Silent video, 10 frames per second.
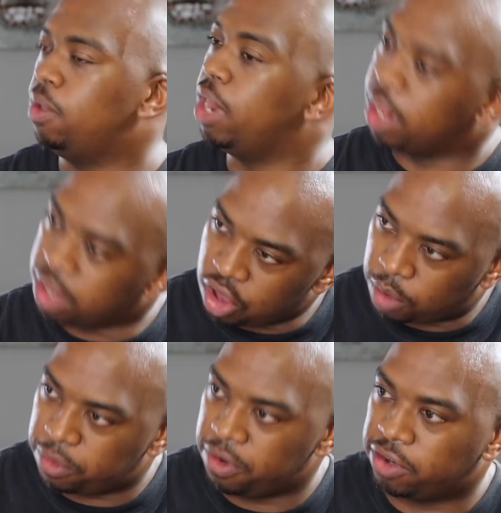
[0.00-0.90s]
in the
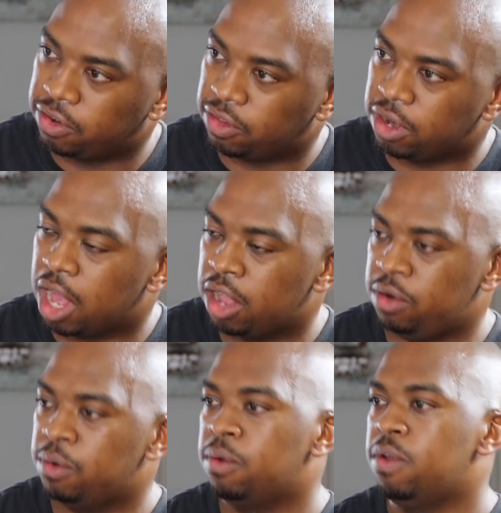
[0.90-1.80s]
operations in iron
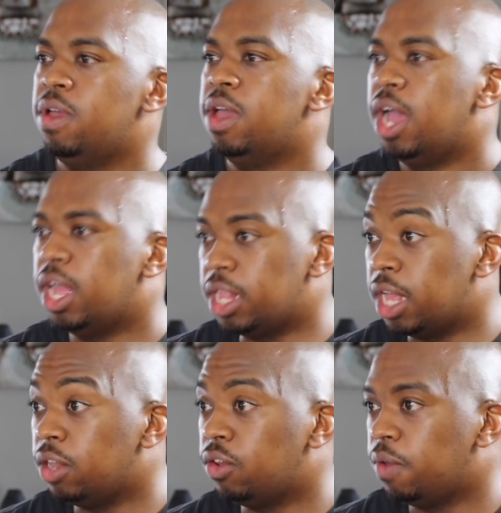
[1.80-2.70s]
ore, and
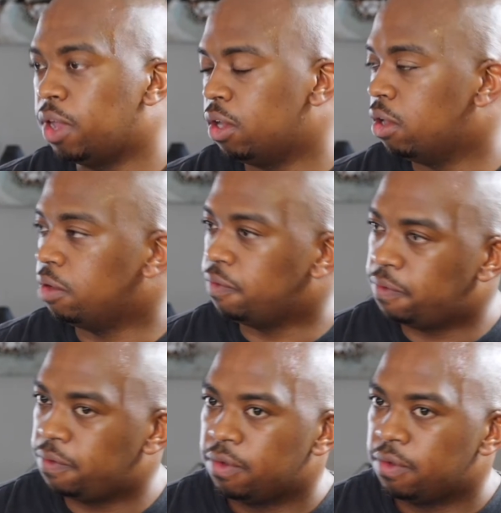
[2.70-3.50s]
then doing a lot of